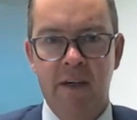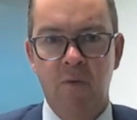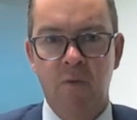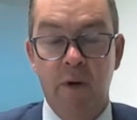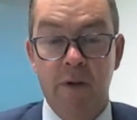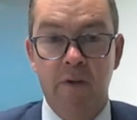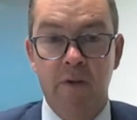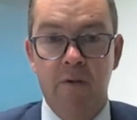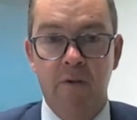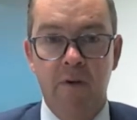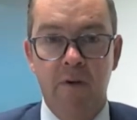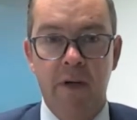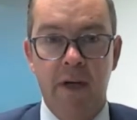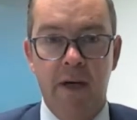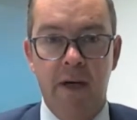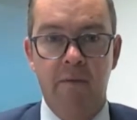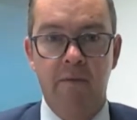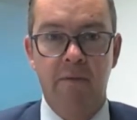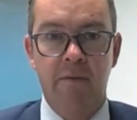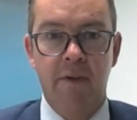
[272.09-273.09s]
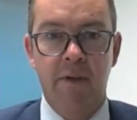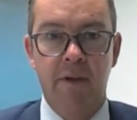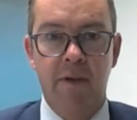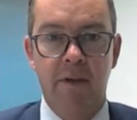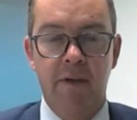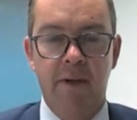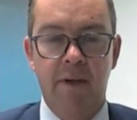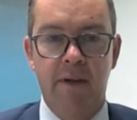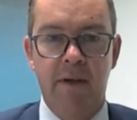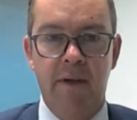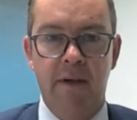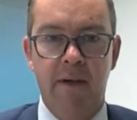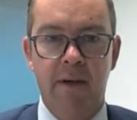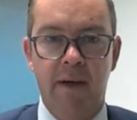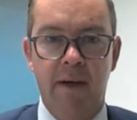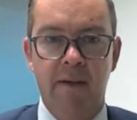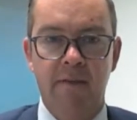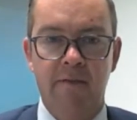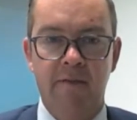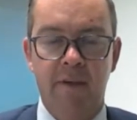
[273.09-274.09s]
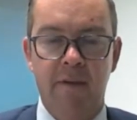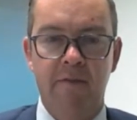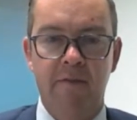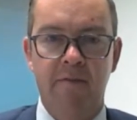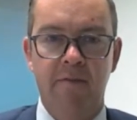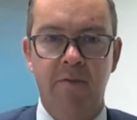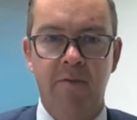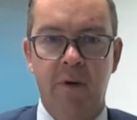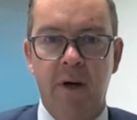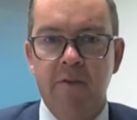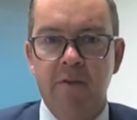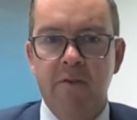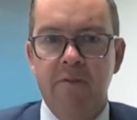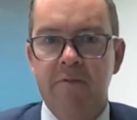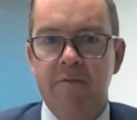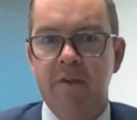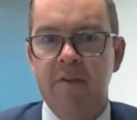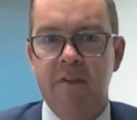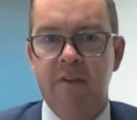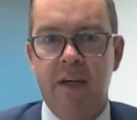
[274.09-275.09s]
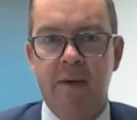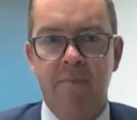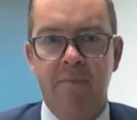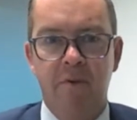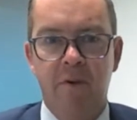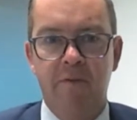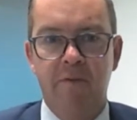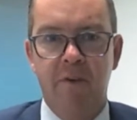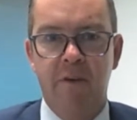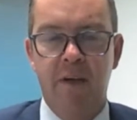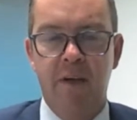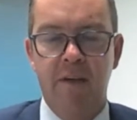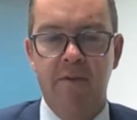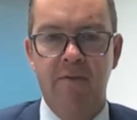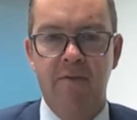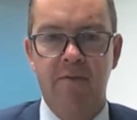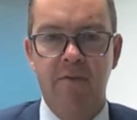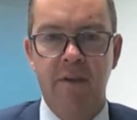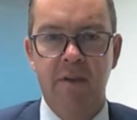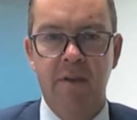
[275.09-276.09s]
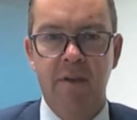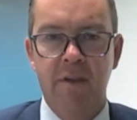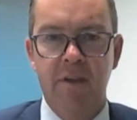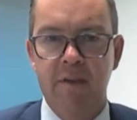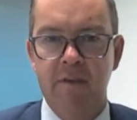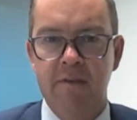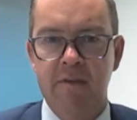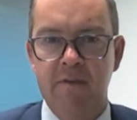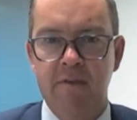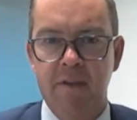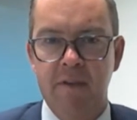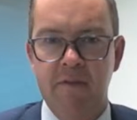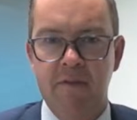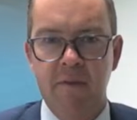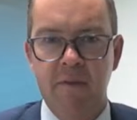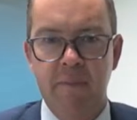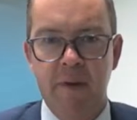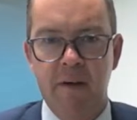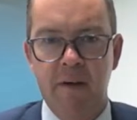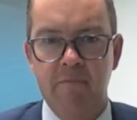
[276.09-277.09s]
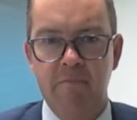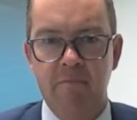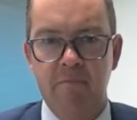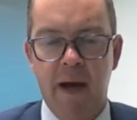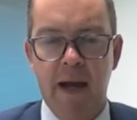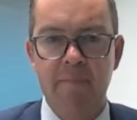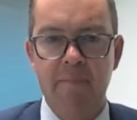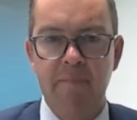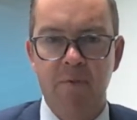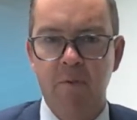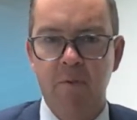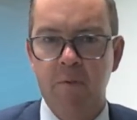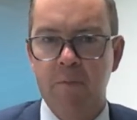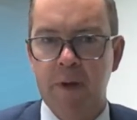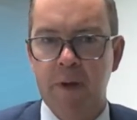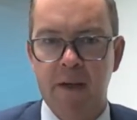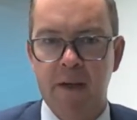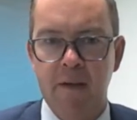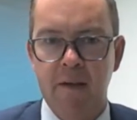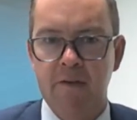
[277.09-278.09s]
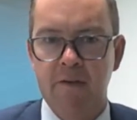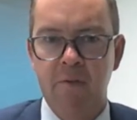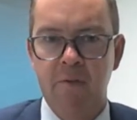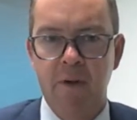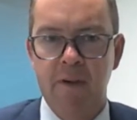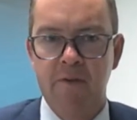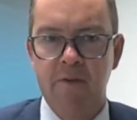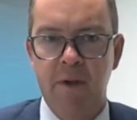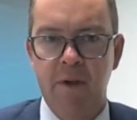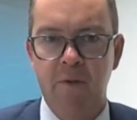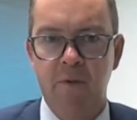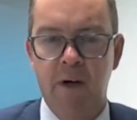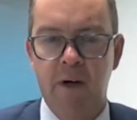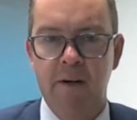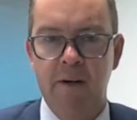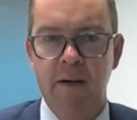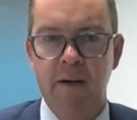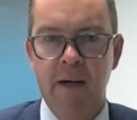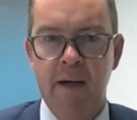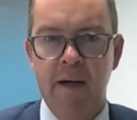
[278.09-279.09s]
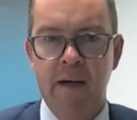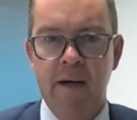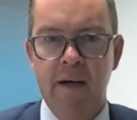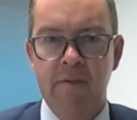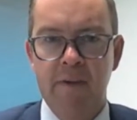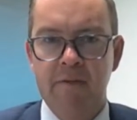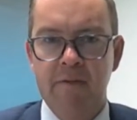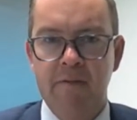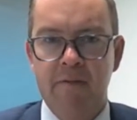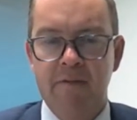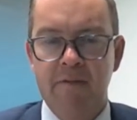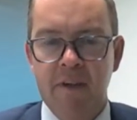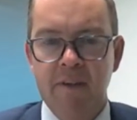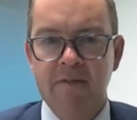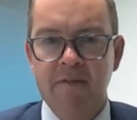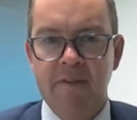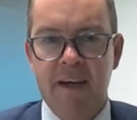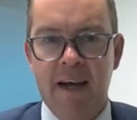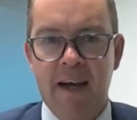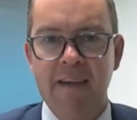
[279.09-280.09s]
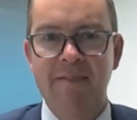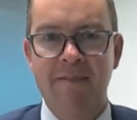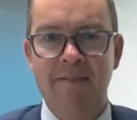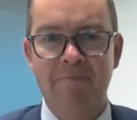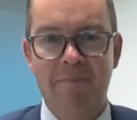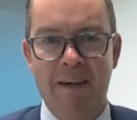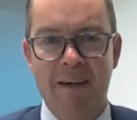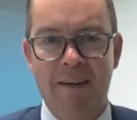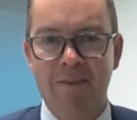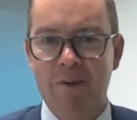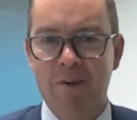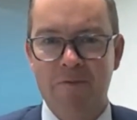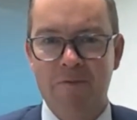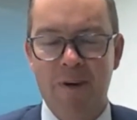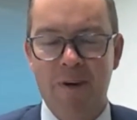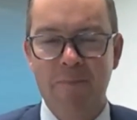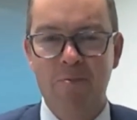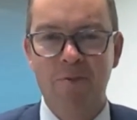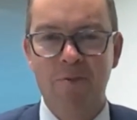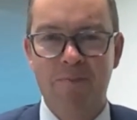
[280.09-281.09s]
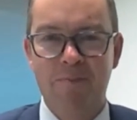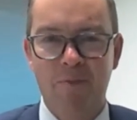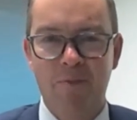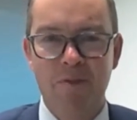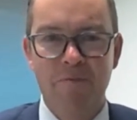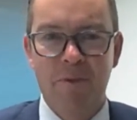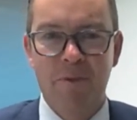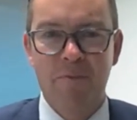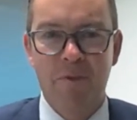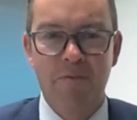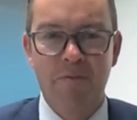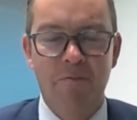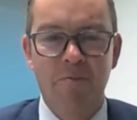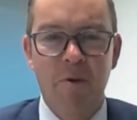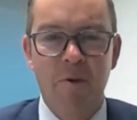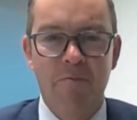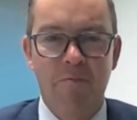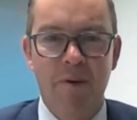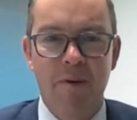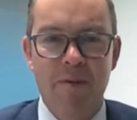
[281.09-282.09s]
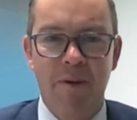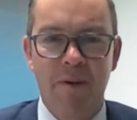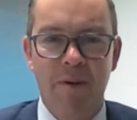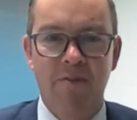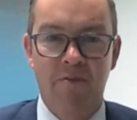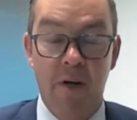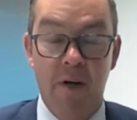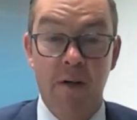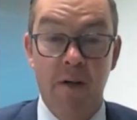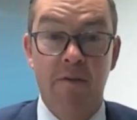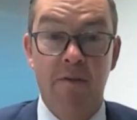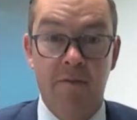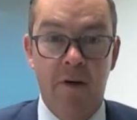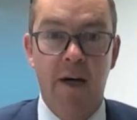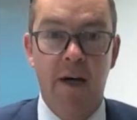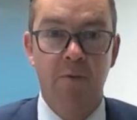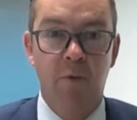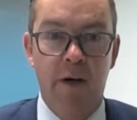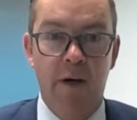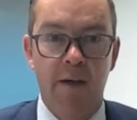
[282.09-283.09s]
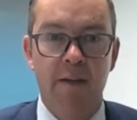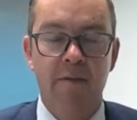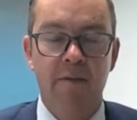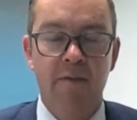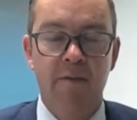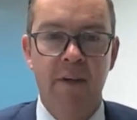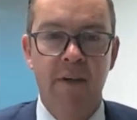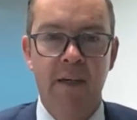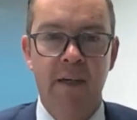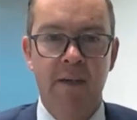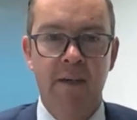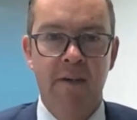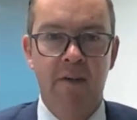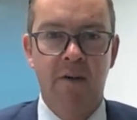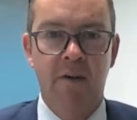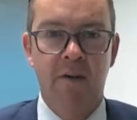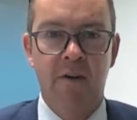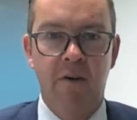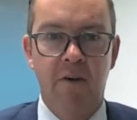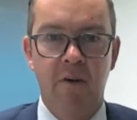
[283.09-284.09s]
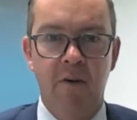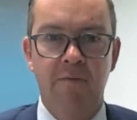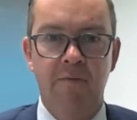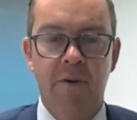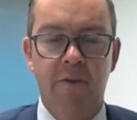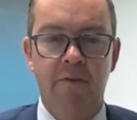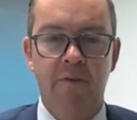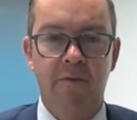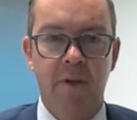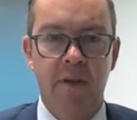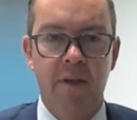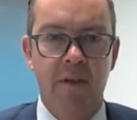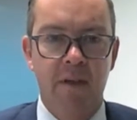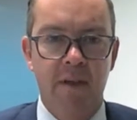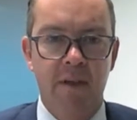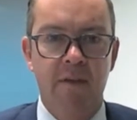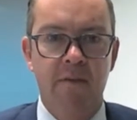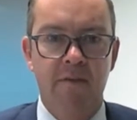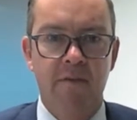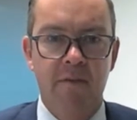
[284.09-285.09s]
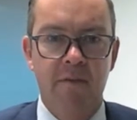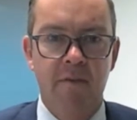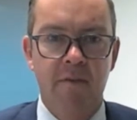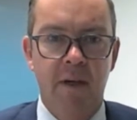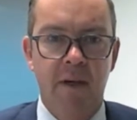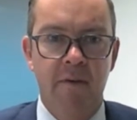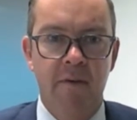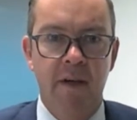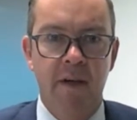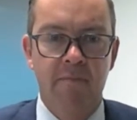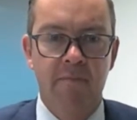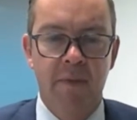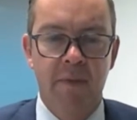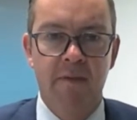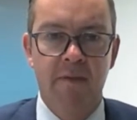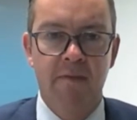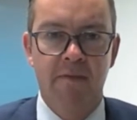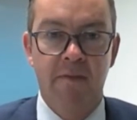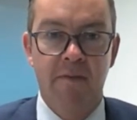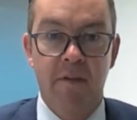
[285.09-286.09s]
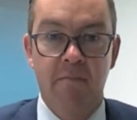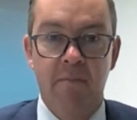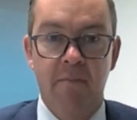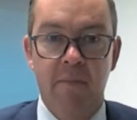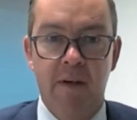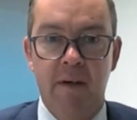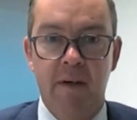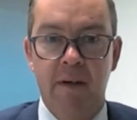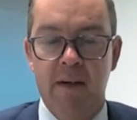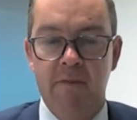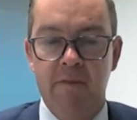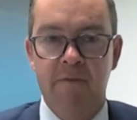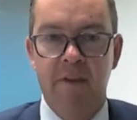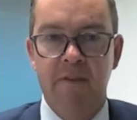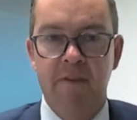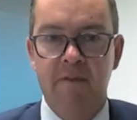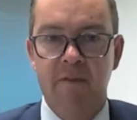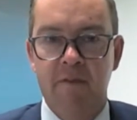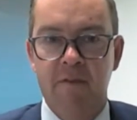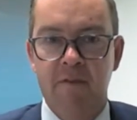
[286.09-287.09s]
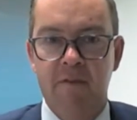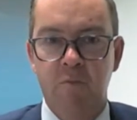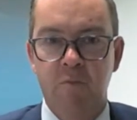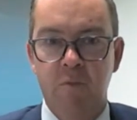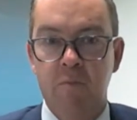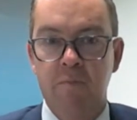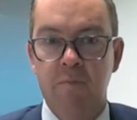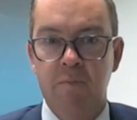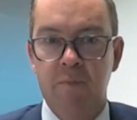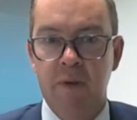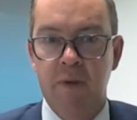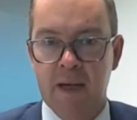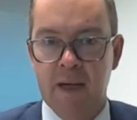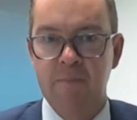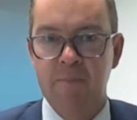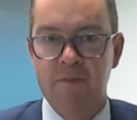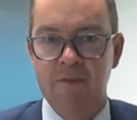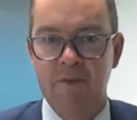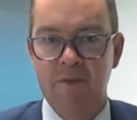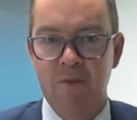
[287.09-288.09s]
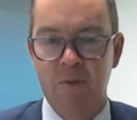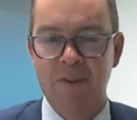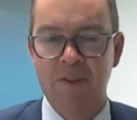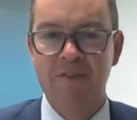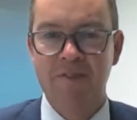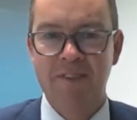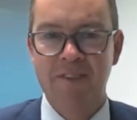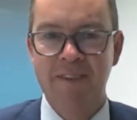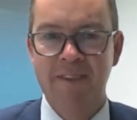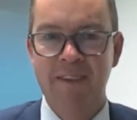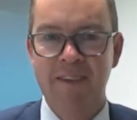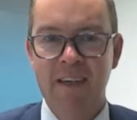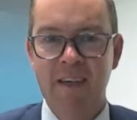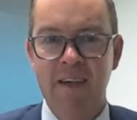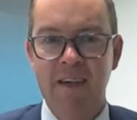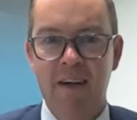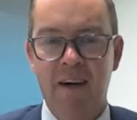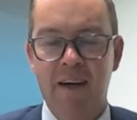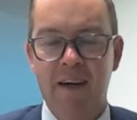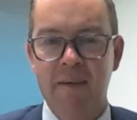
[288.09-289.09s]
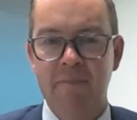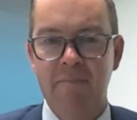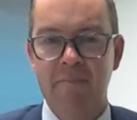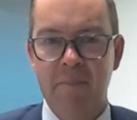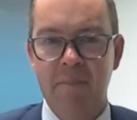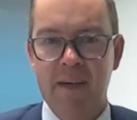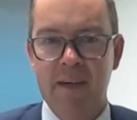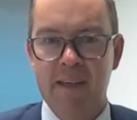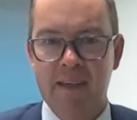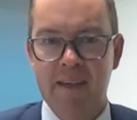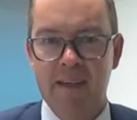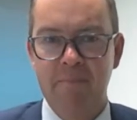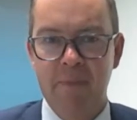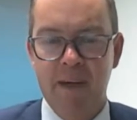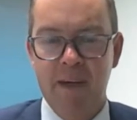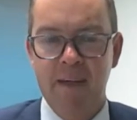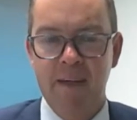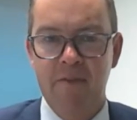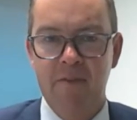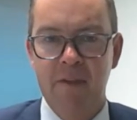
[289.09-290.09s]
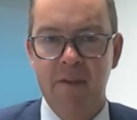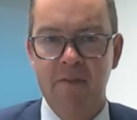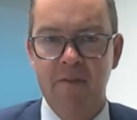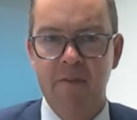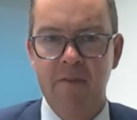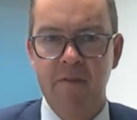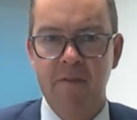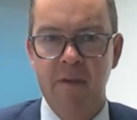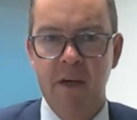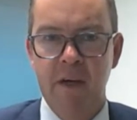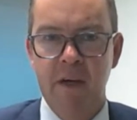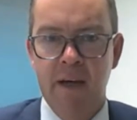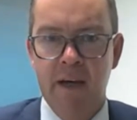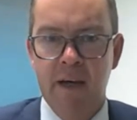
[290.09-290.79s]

When you look at the ASX 200, for example, over the last 3 years, since about April back in 2021, there just hasn't been a lot of upwards movement. We've pretty much traded sideways over 3 years. And that means that investors will perhaps question higher pay increases.